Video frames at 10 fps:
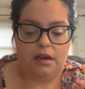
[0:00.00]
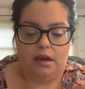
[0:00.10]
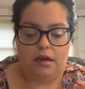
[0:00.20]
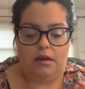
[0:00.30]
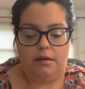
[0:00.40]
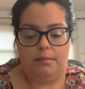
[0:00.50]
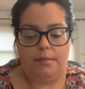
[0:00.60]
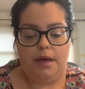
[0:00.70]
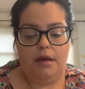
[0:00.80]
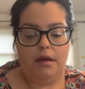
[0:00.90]

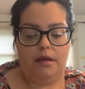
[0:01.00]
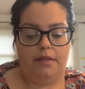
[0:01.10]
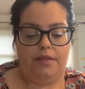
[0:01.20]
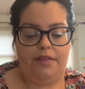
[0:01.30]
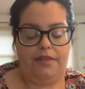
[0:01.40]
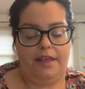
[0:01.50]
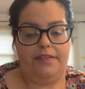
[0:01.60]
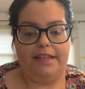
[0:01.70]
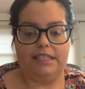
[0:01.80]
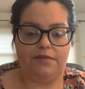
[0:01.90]

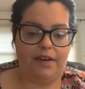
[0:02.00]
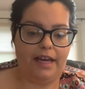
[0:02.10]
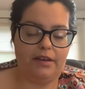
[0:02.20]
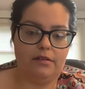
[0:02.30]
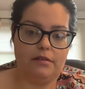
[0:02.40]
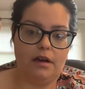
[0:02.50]
In this vial